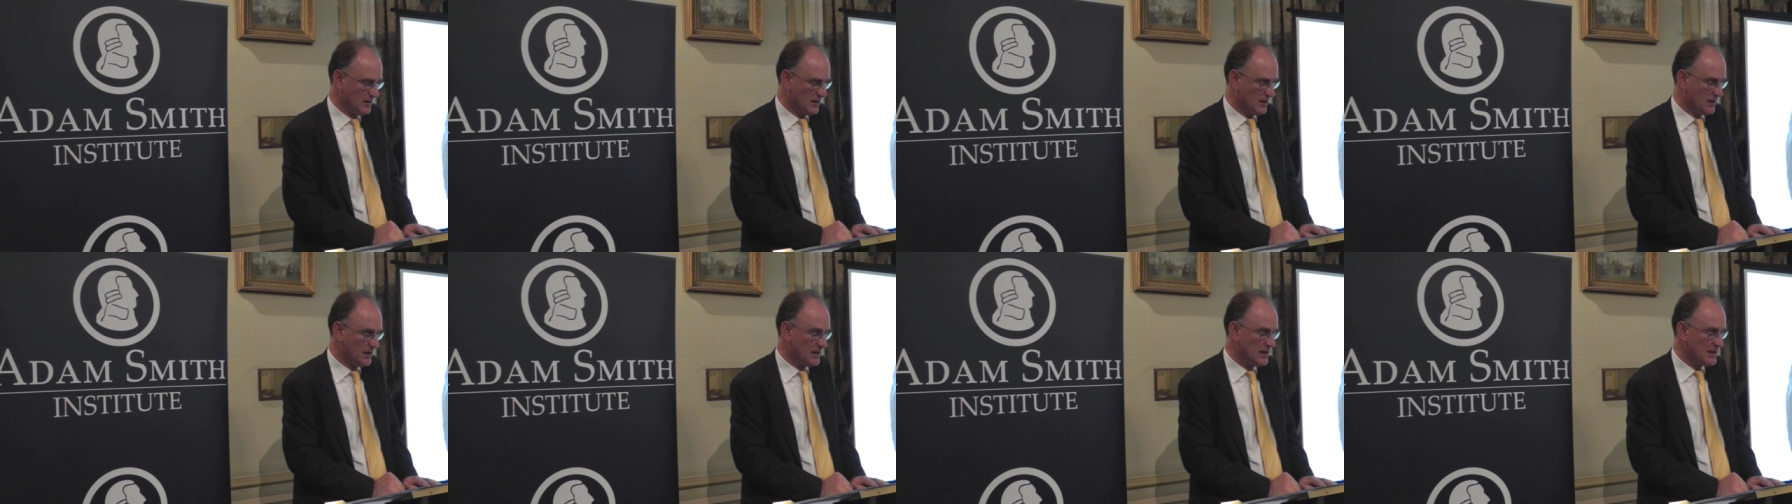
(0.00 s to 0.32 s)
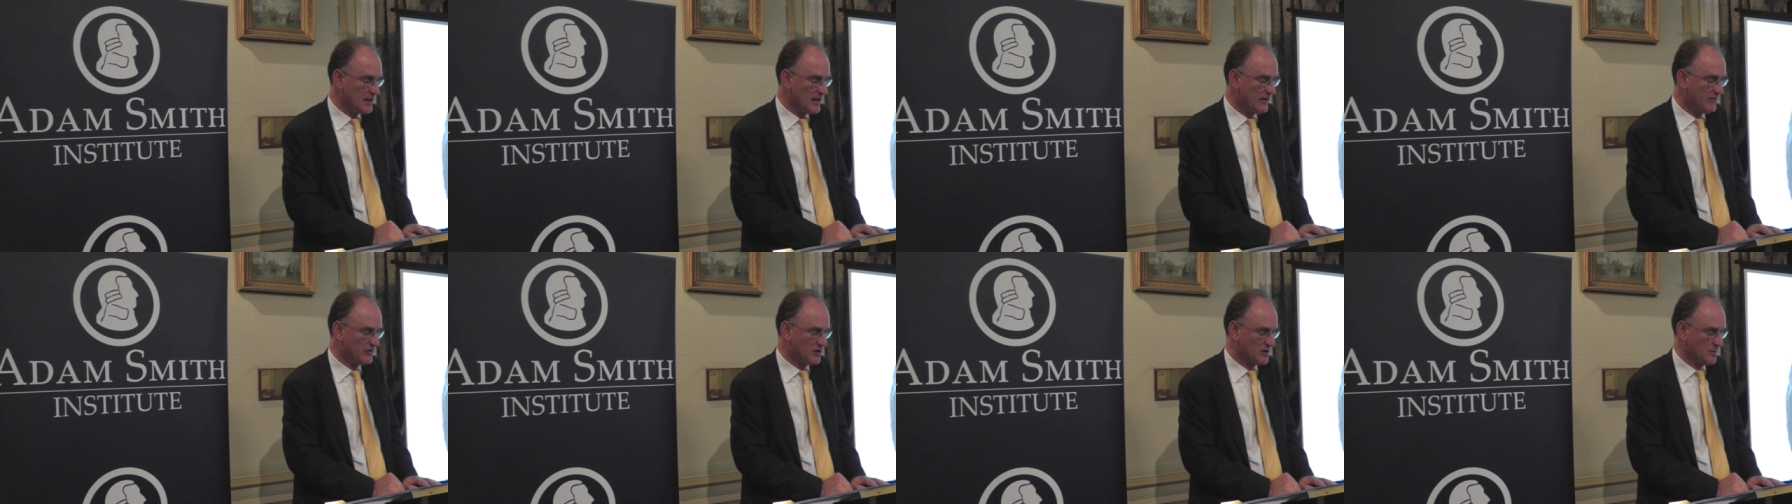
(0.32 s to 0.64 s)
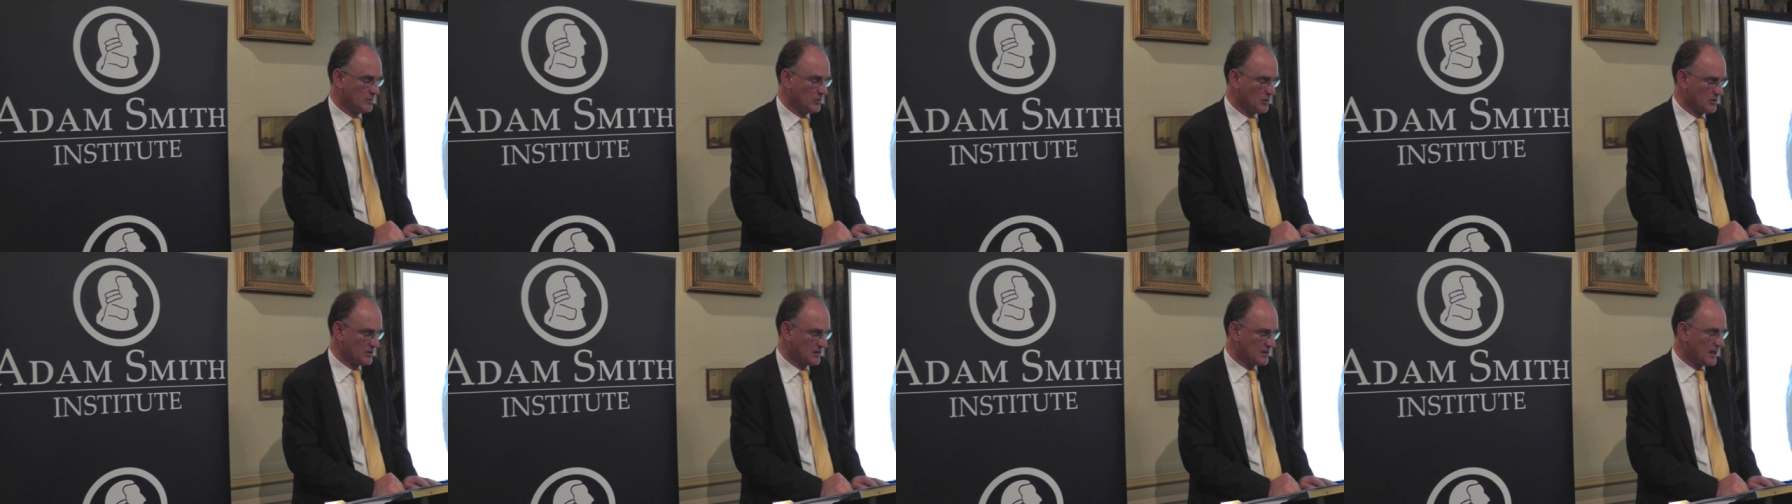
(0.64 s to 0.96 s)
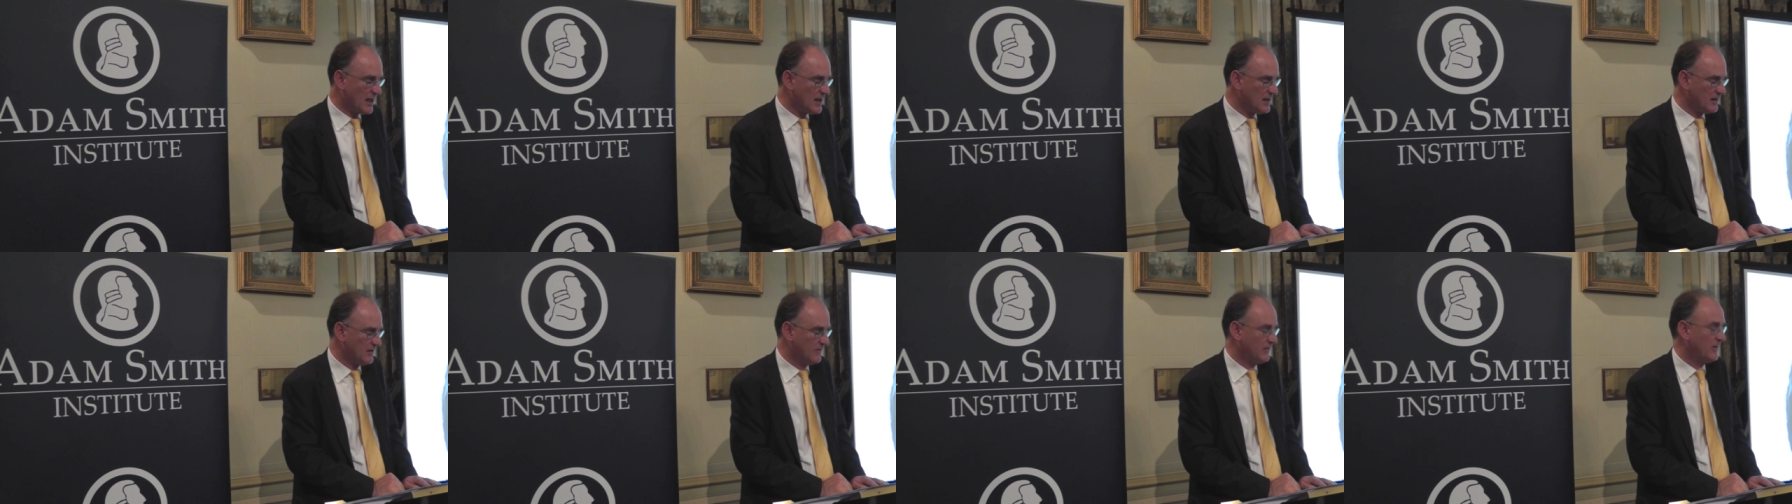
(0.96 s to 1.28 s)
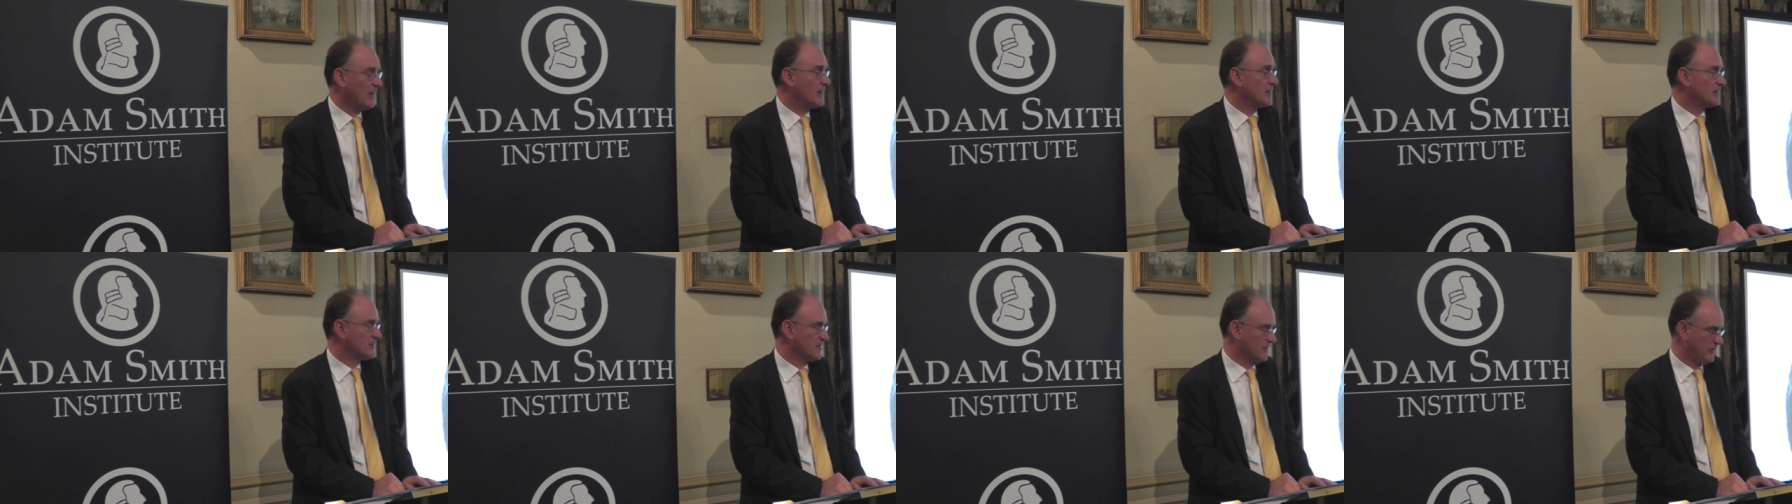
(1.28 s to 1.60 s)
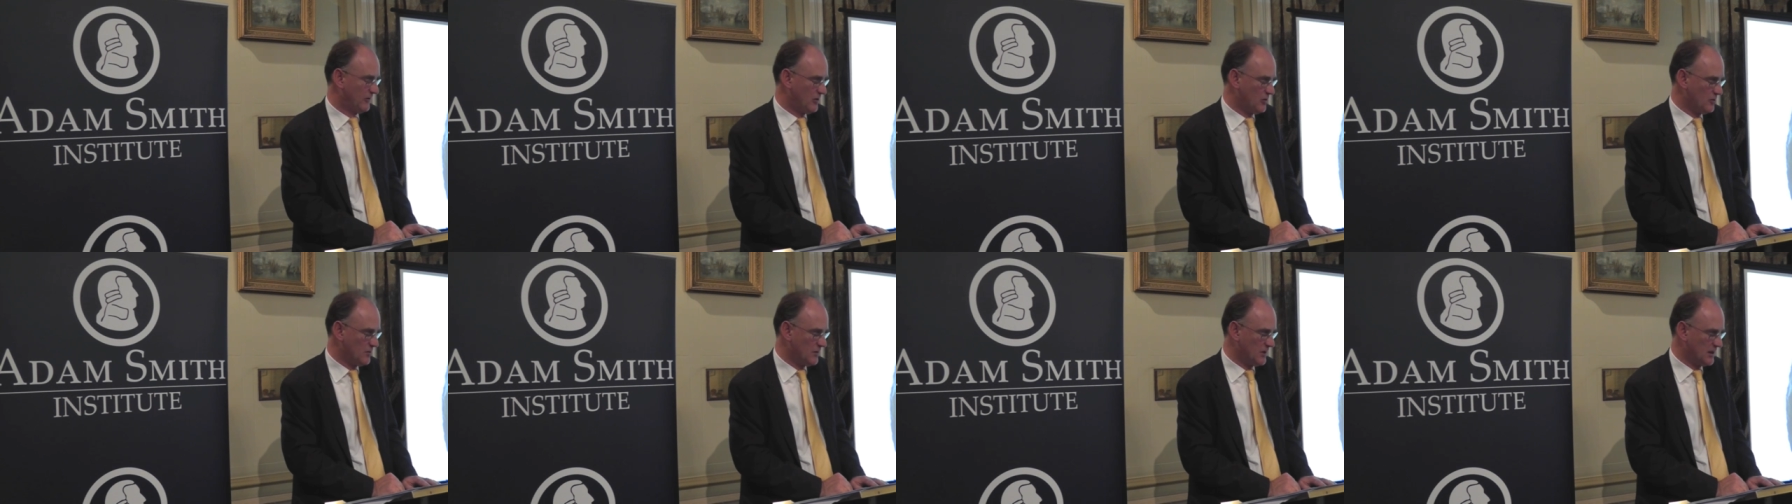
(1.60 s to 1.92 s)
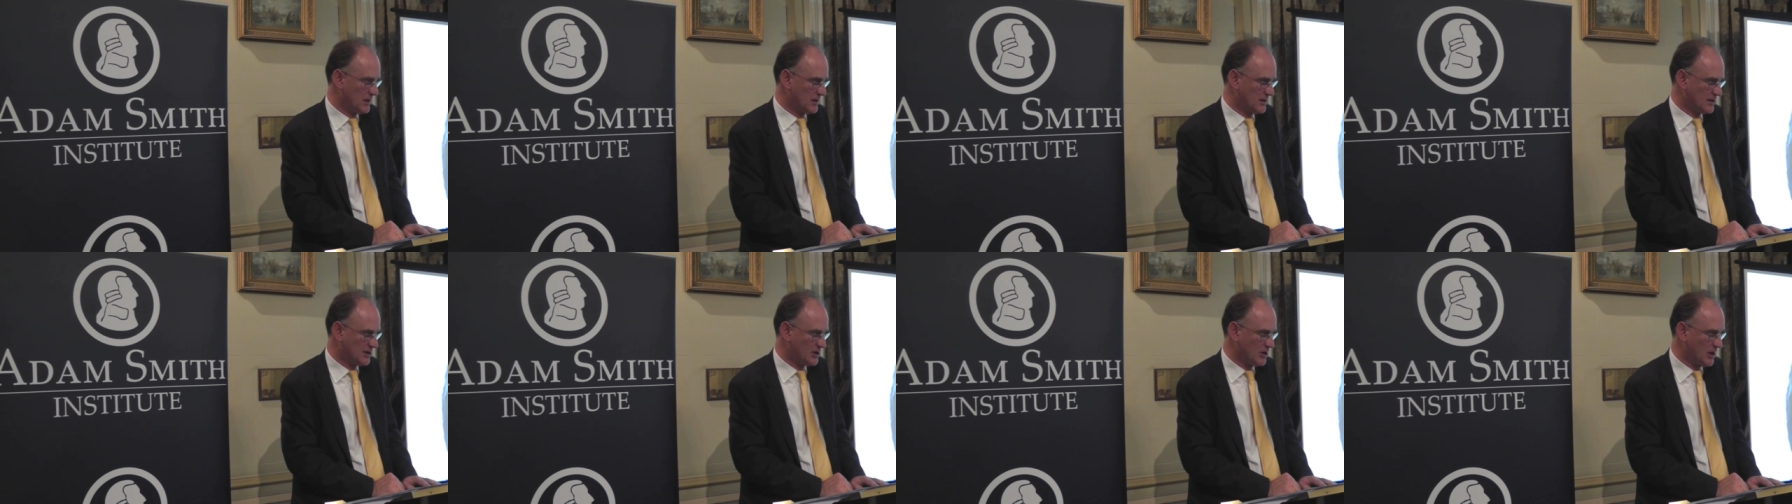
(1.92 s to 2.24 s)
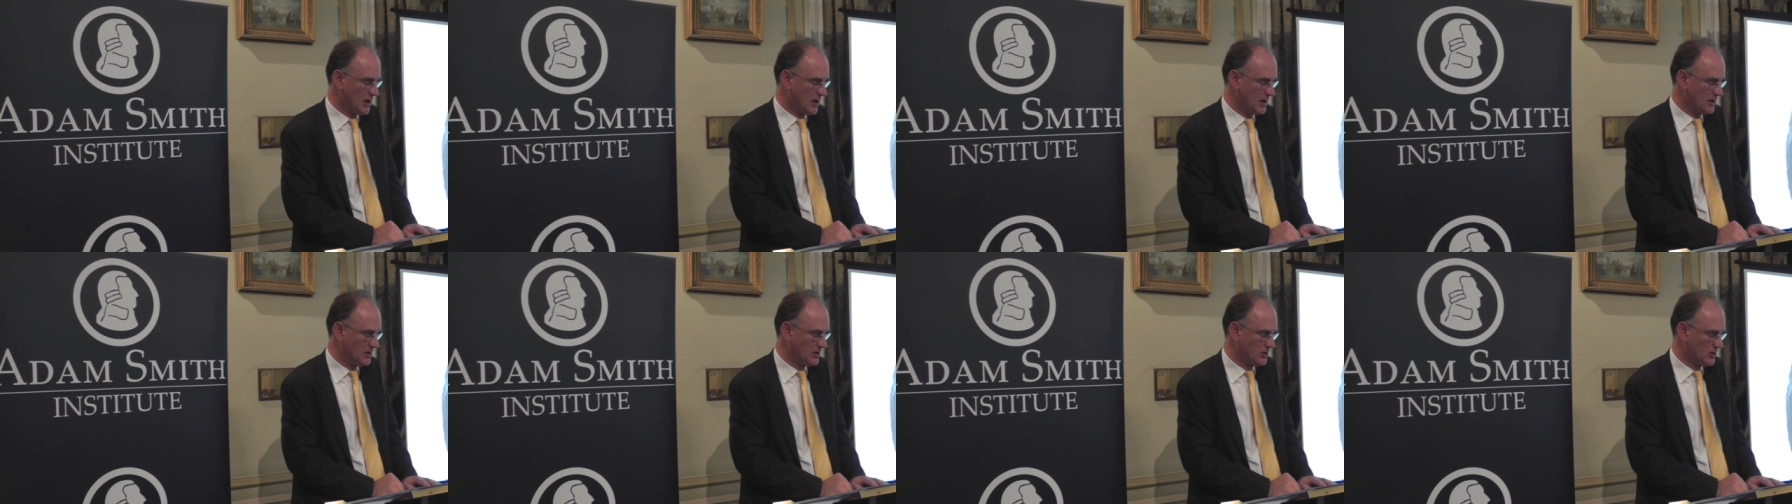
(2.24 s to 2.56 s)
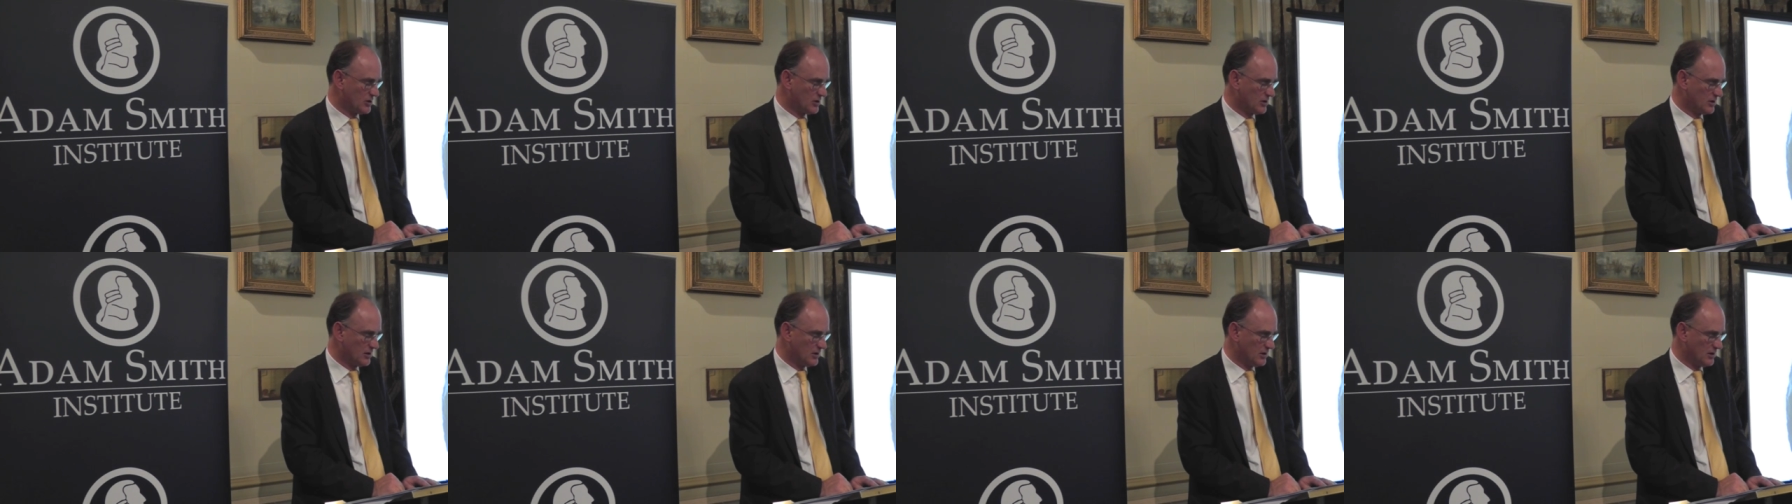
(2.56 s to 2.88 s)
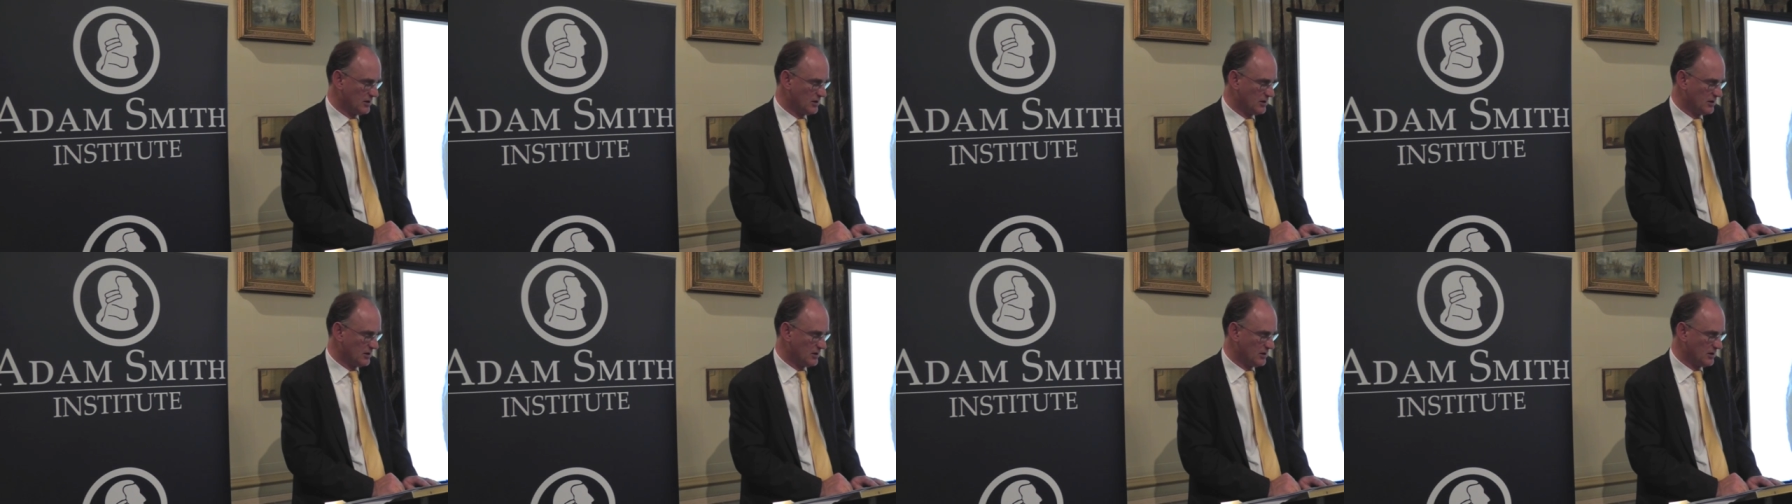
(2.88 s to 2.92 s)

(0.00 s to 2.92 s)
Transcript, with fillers: an inevitable side effect of human exchange,